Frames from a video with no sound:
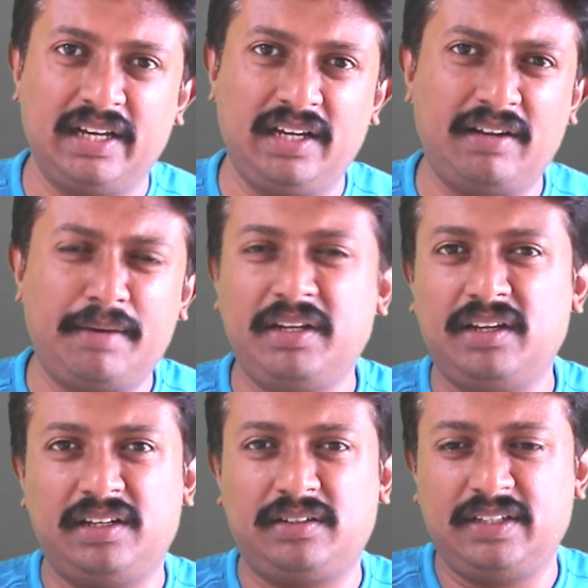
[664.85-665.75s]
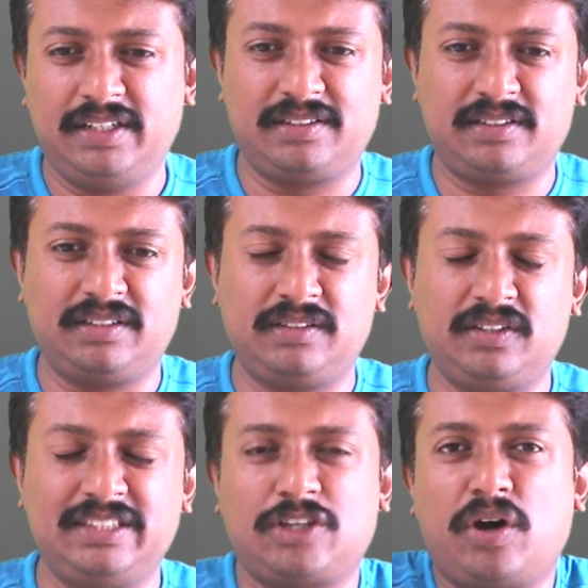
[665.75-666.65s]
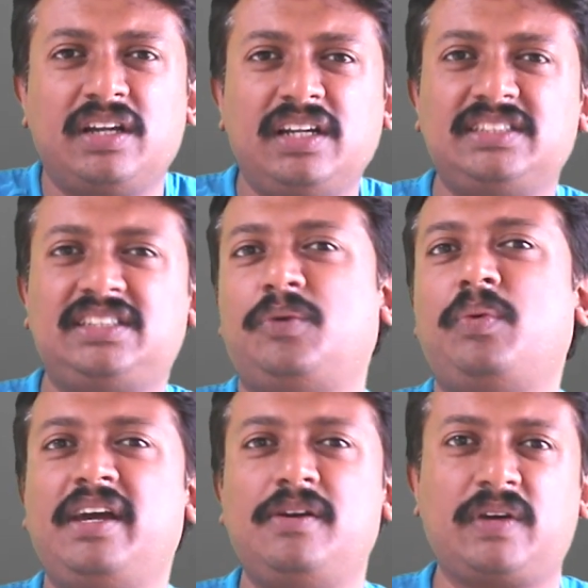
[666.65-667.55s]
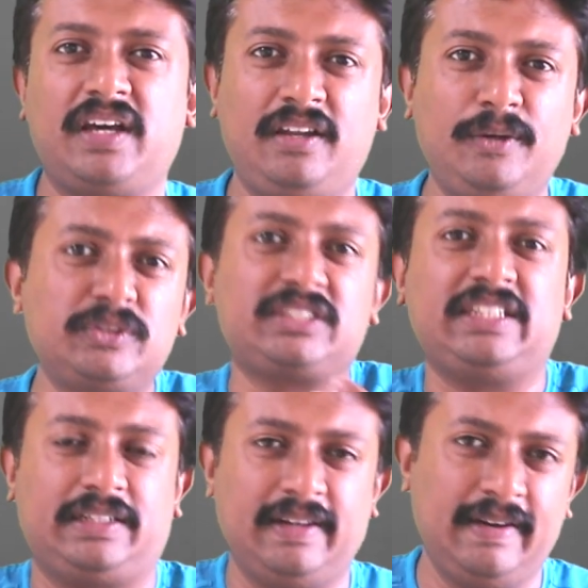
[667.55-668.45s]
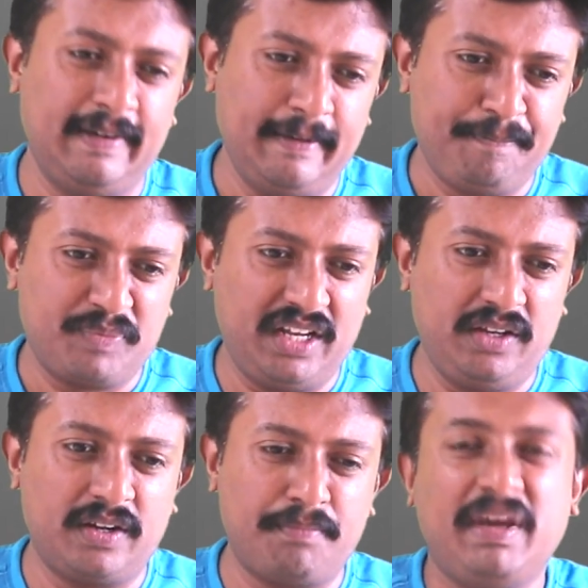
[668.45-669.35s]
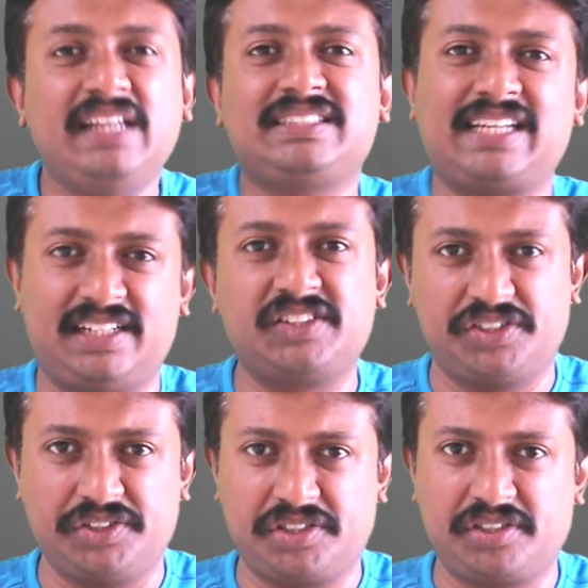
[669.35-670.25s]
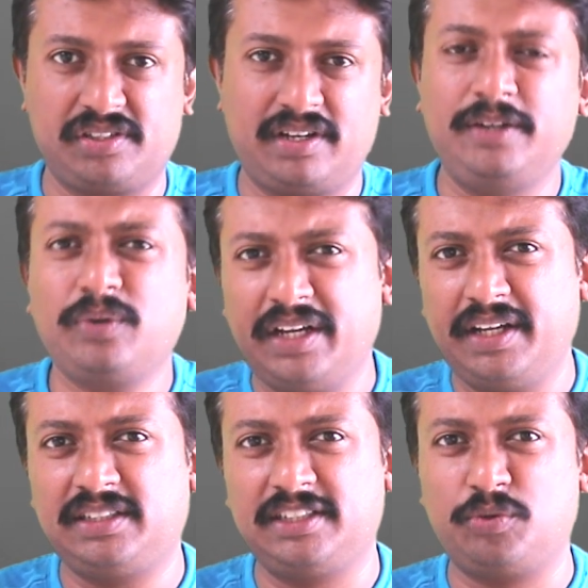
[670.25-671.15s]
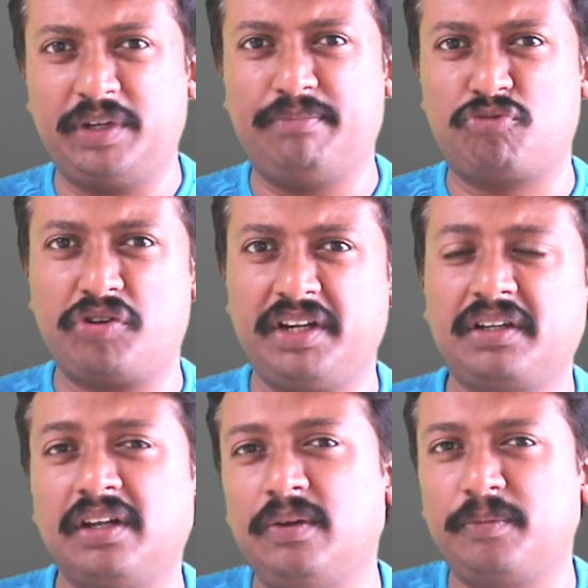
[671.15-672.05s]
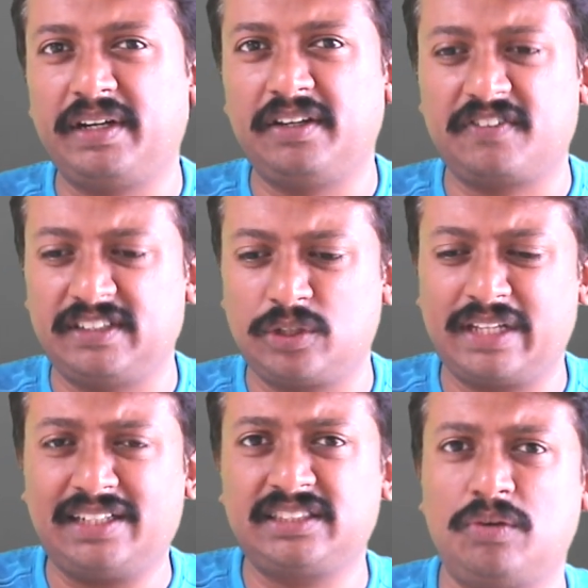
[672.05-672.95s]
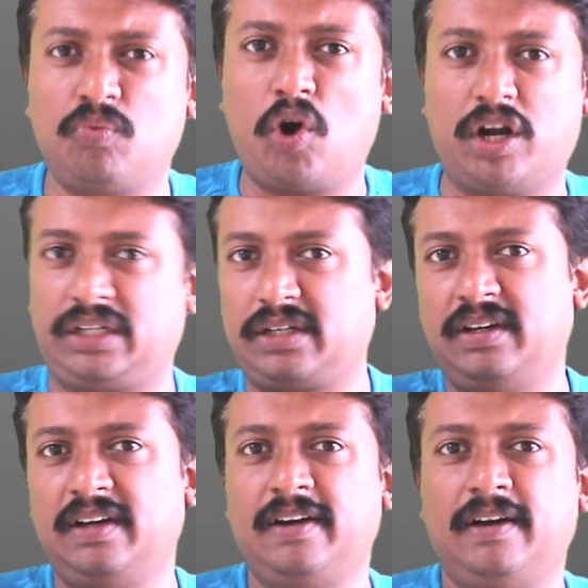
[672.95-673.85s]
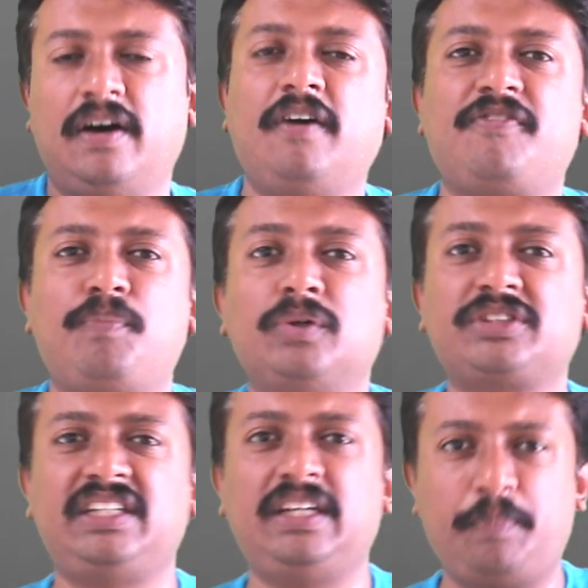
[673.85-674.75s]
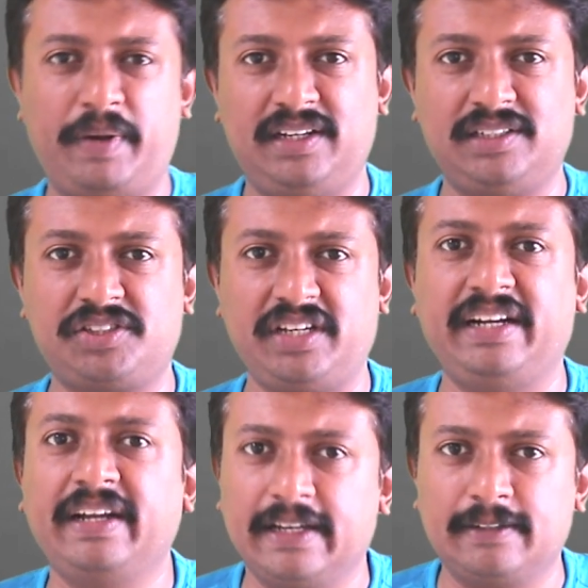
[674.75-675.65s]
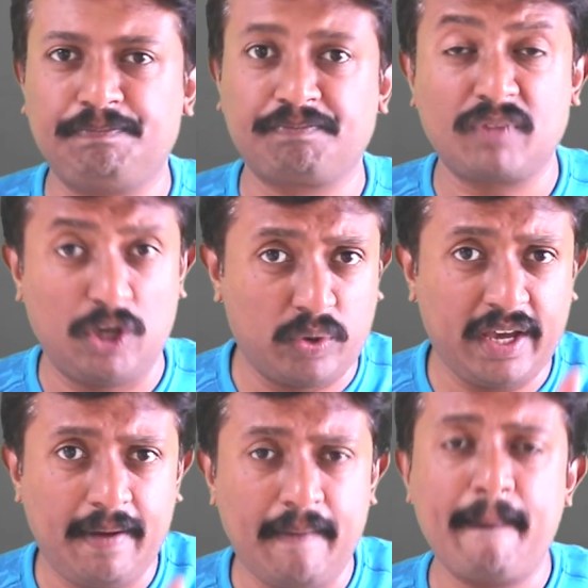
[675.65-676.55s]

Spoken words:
It's organized in the way you can use it in your mains answers. Are you connecting to what I'm trying to do, my dear friends? So that's the what of post-independence India. Okay?